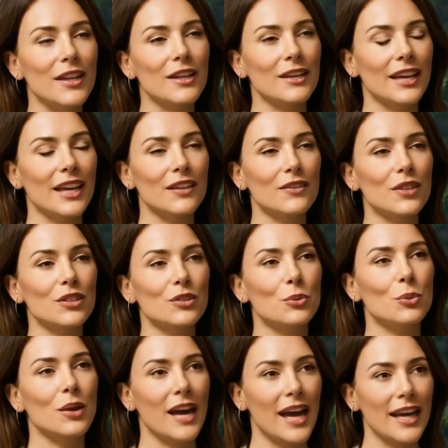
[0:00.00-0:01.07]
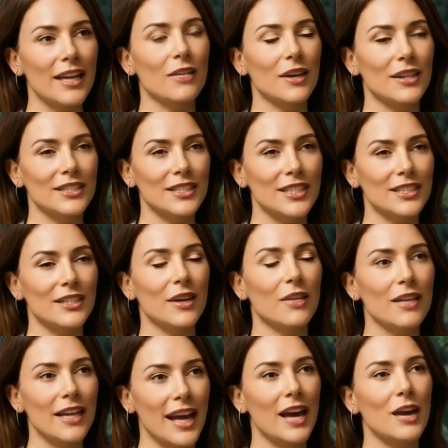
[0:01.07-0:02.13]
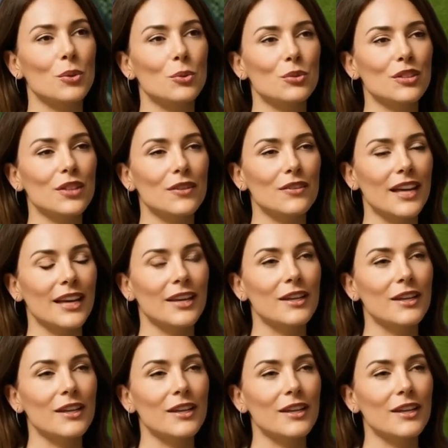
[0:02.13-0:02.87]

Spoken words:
more grounded, more alive, and more in control.